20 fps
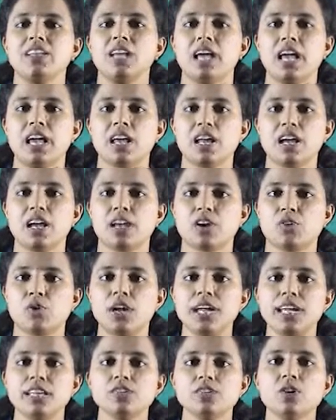a
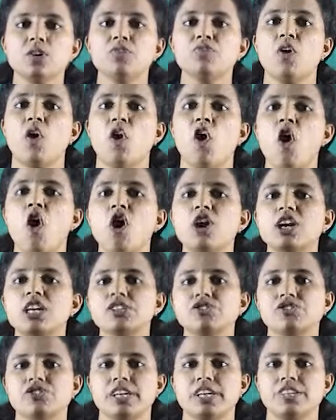range of
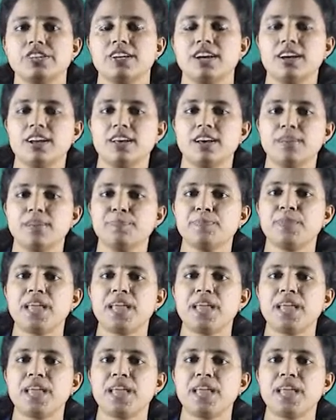orange-red color,